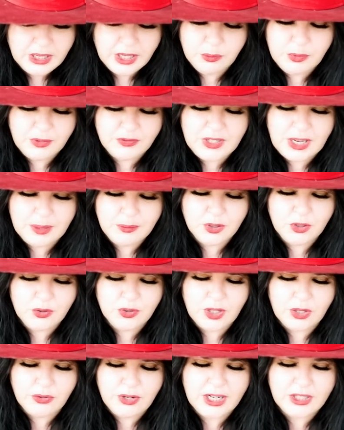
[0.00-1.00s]
And with Neptune
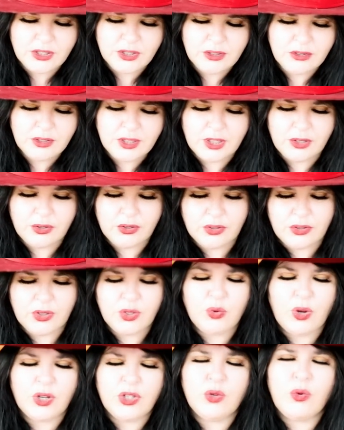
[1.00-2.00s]
direct, you know,
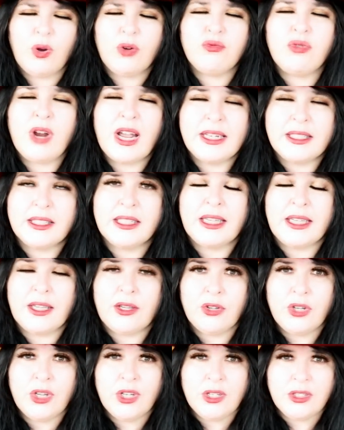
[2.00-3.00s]
you are
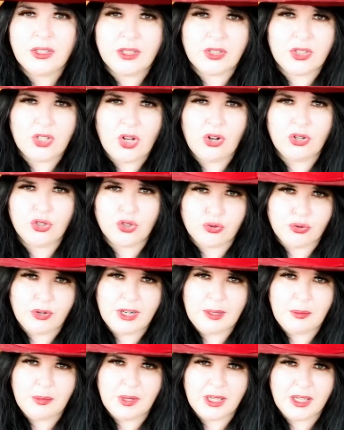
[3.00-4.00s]
ready to start
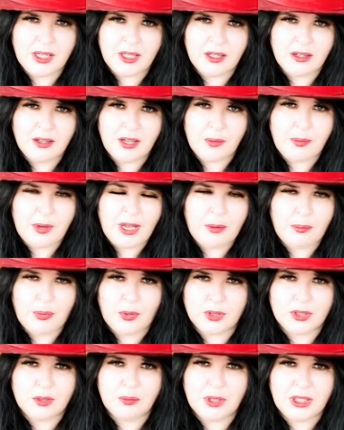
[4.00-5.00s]
dreaming about
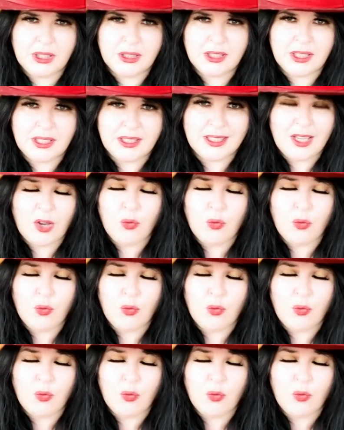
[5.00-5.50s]
possibilities.